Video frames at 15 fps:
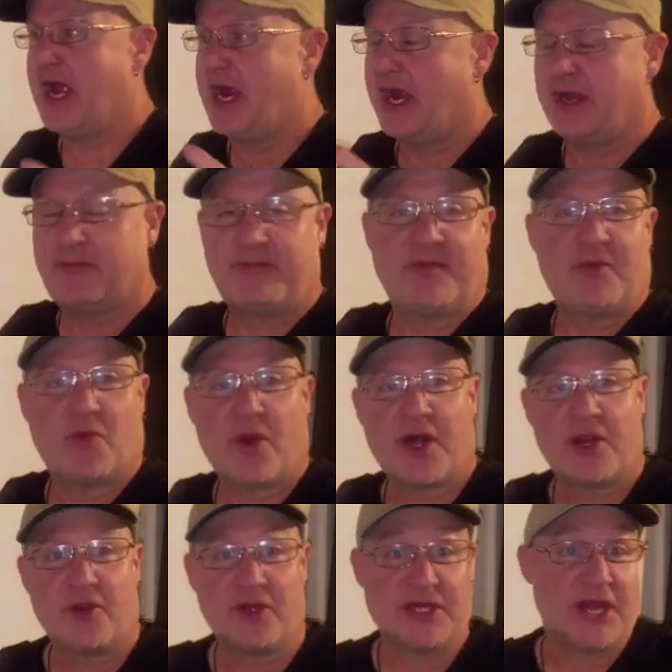we're going
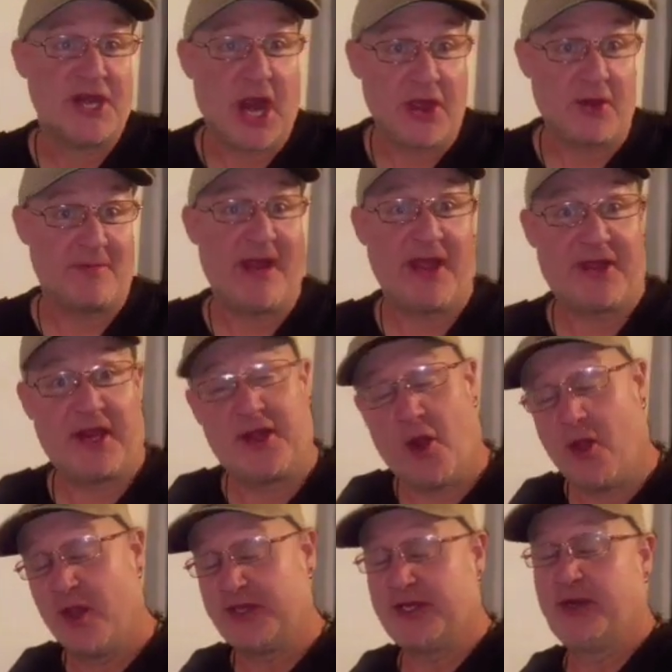to use another method
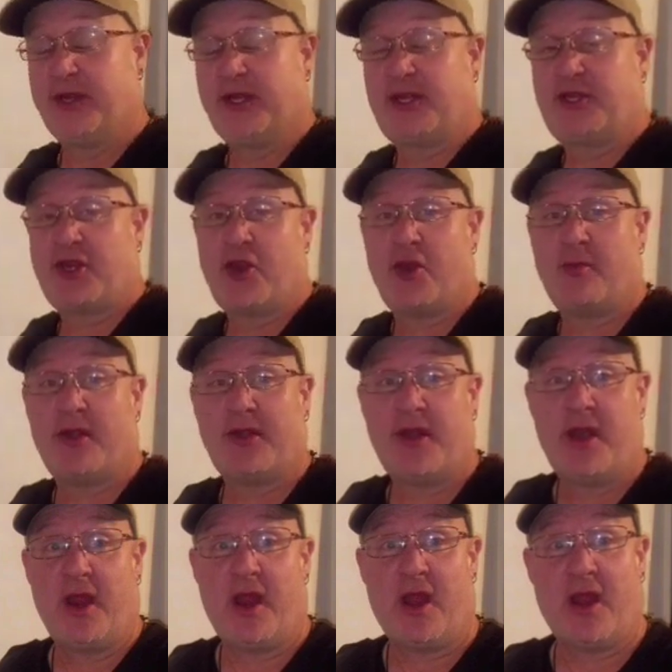also to
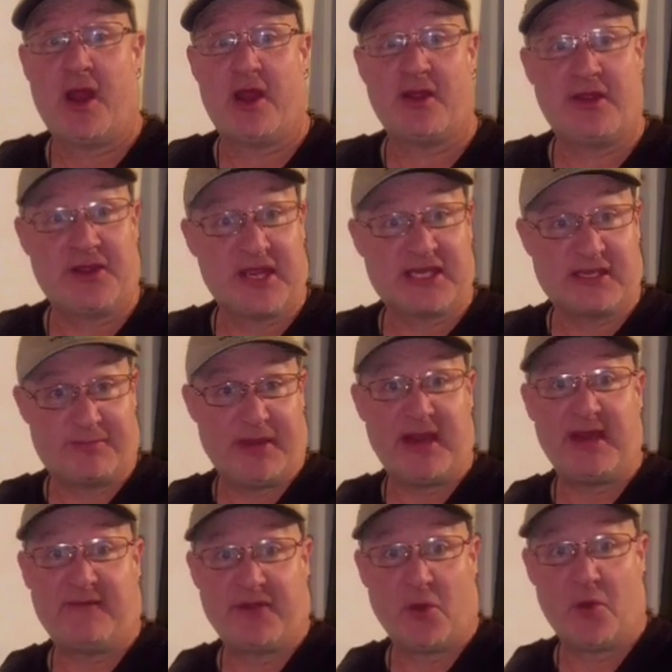determine the
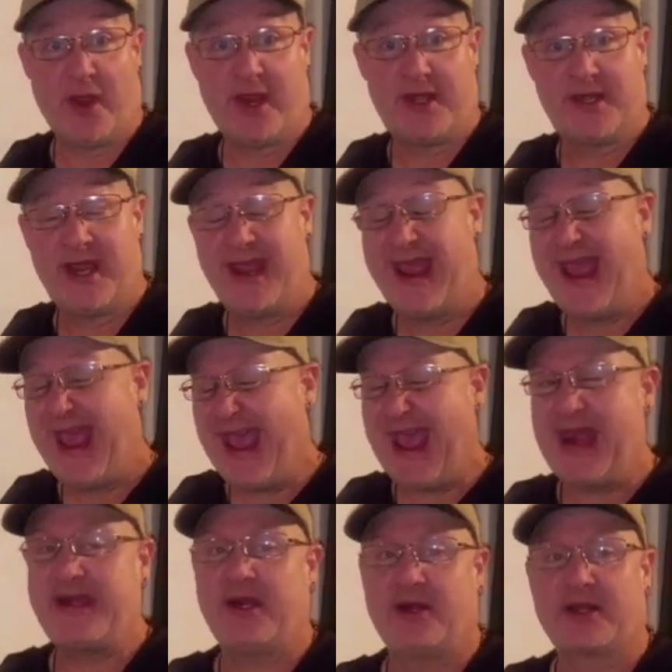speed of the wind,
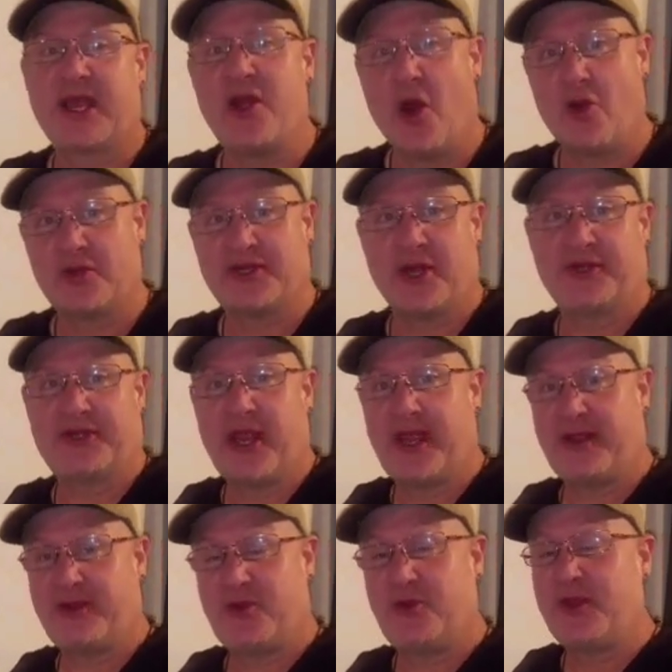and it can also
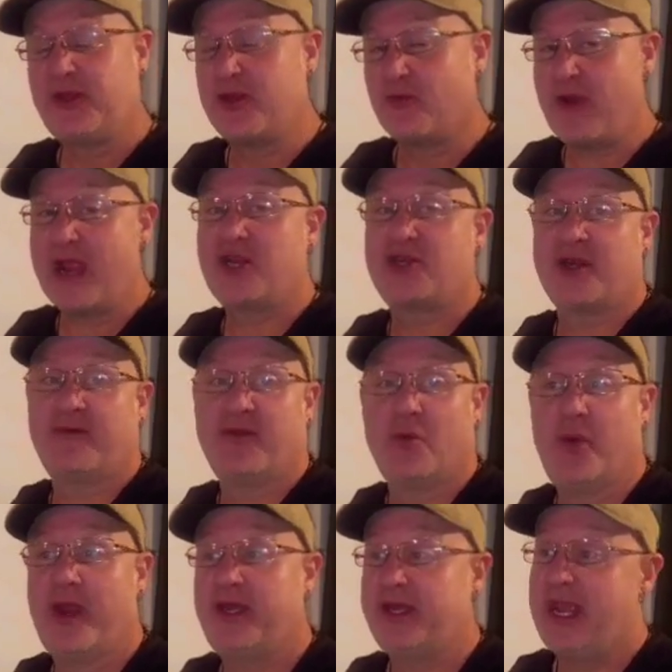tell you the direction of the
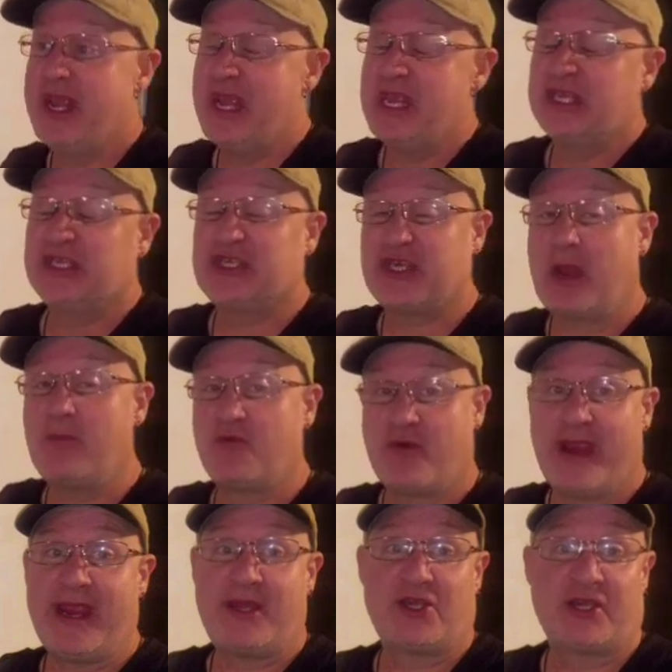wind. Some
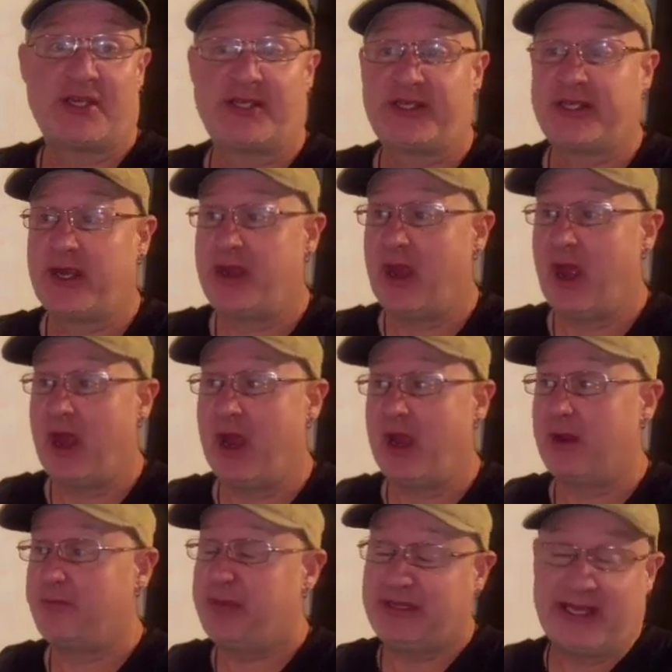ranges,
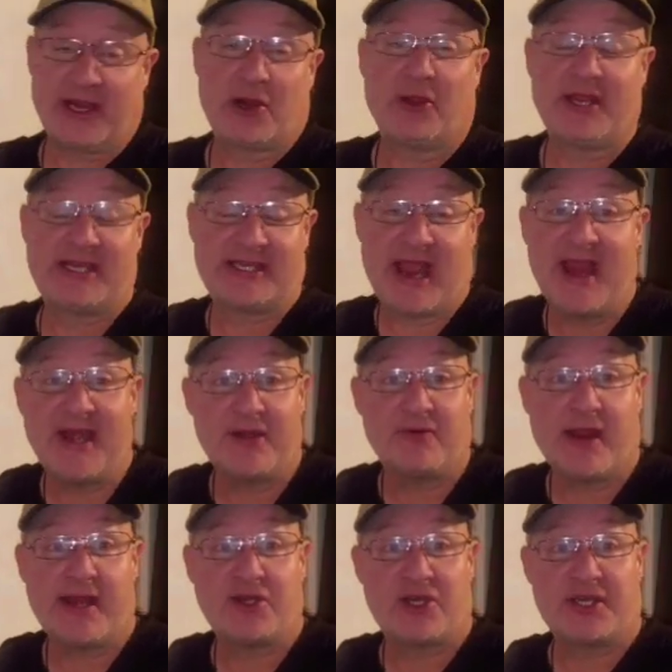particularly sighting
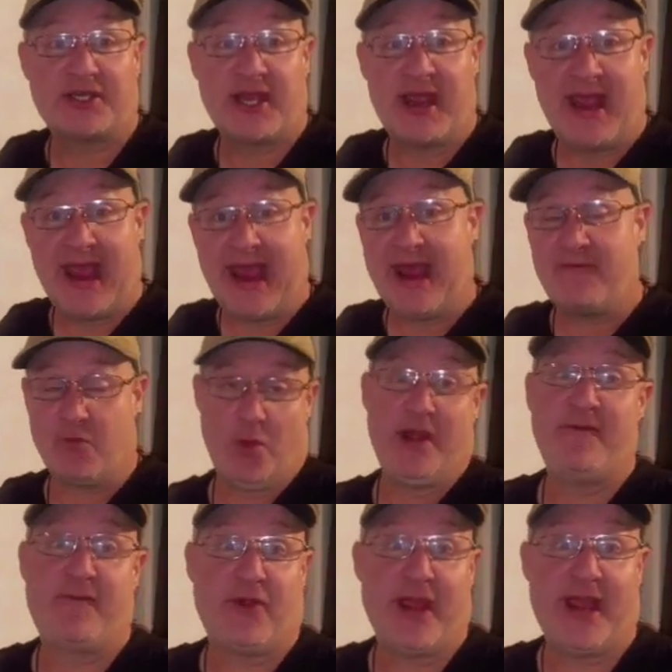ranges, have
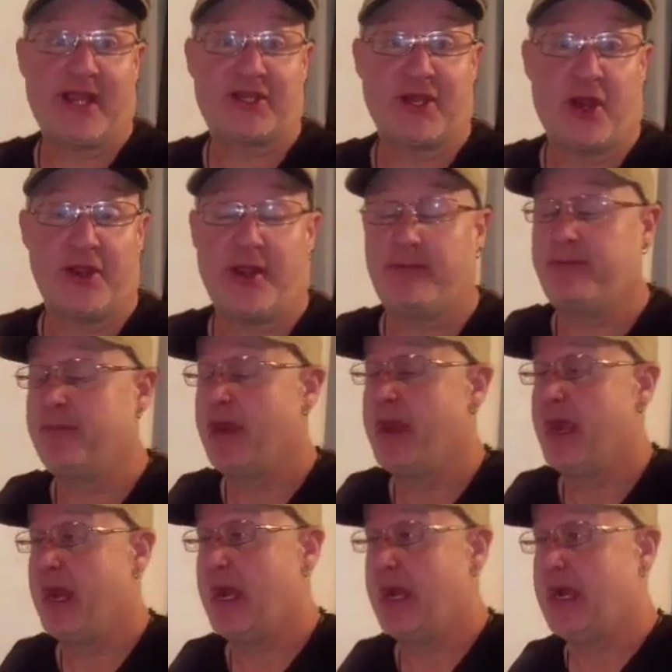wind flags on
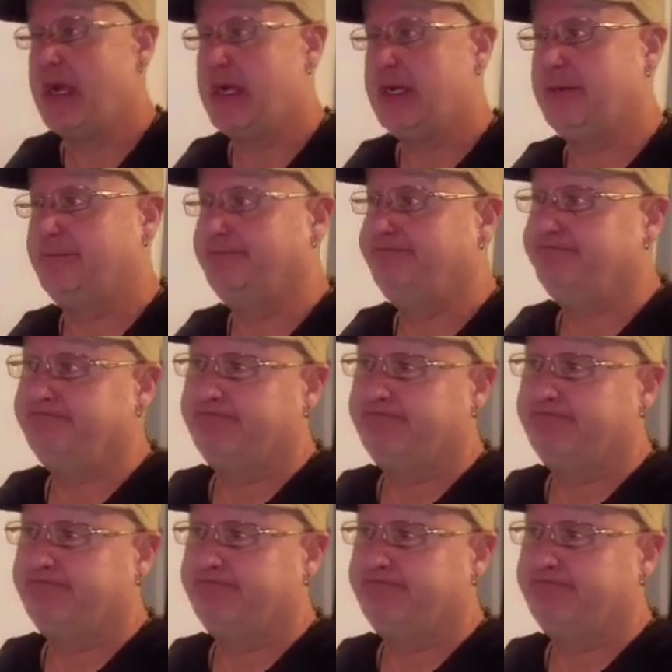them.